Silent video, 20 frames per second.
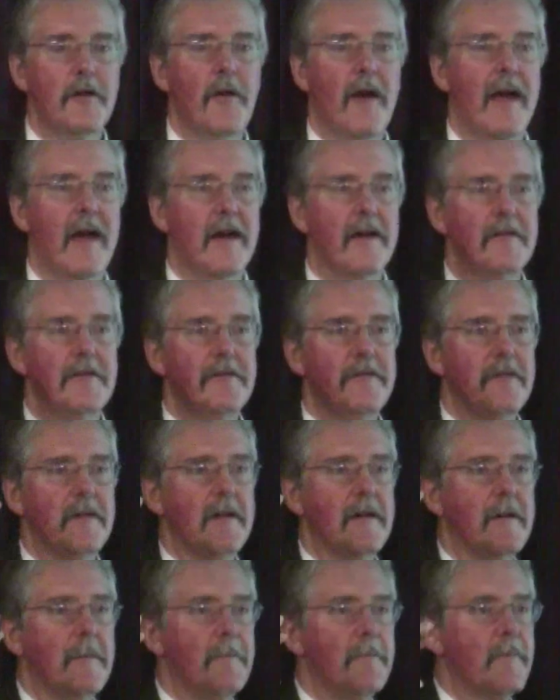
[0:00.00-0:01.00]
You have
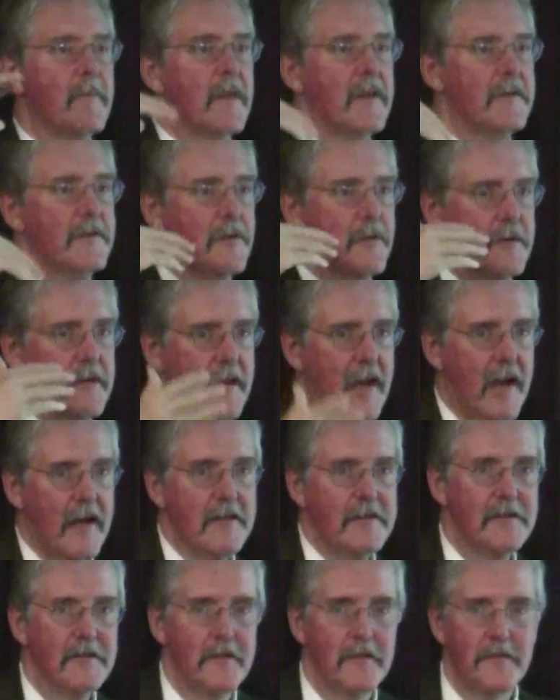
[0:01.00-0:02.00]
certain
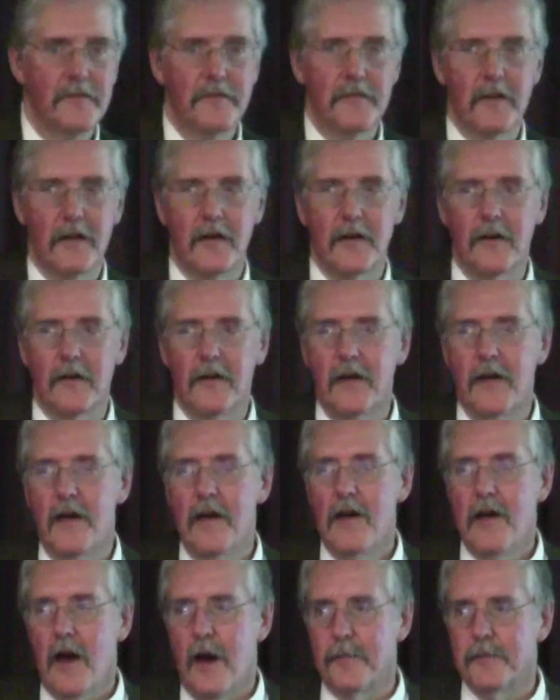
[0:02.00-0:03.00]
kinds of
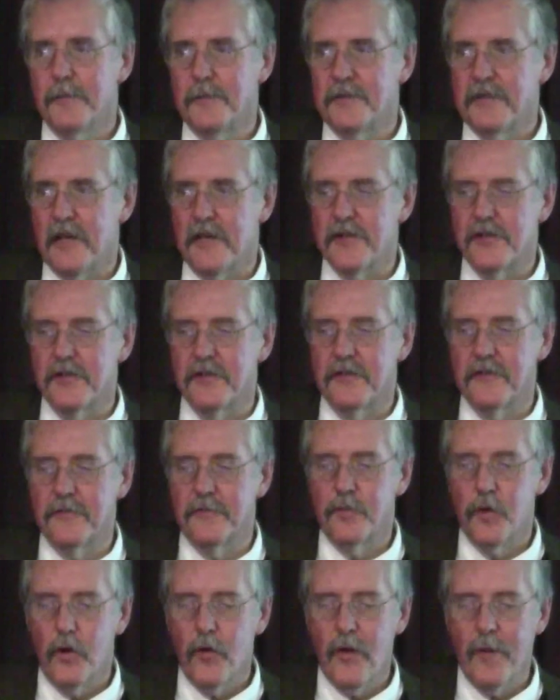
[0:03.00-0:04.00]
optimizations
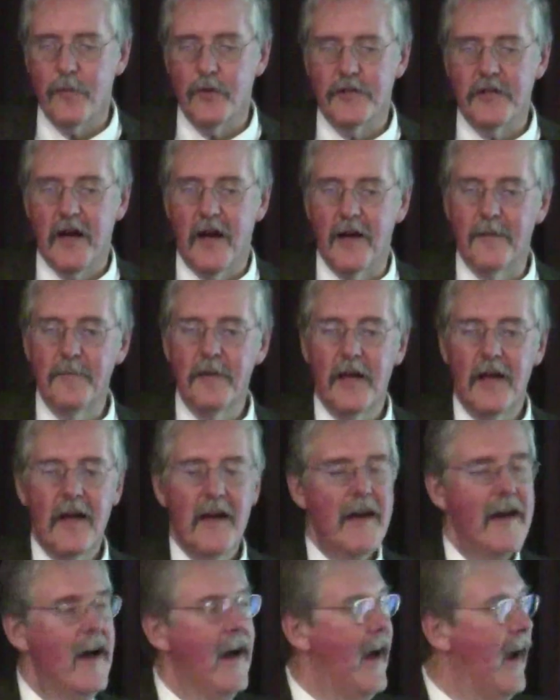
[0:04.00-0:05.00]
of programmer time.
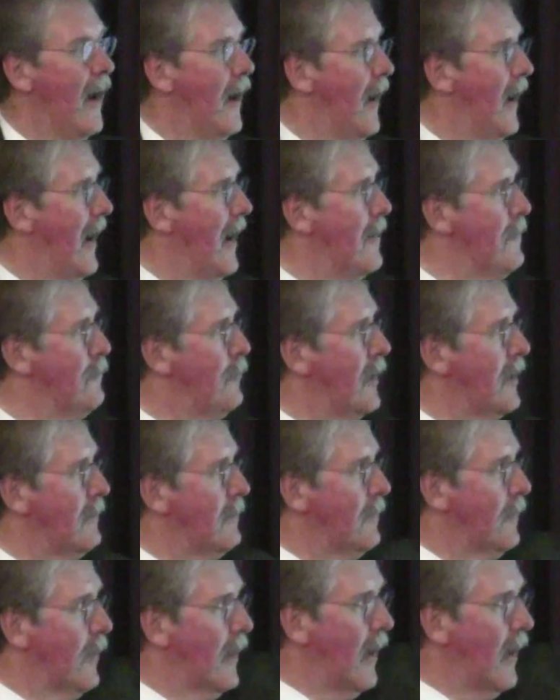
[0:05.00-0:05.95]
But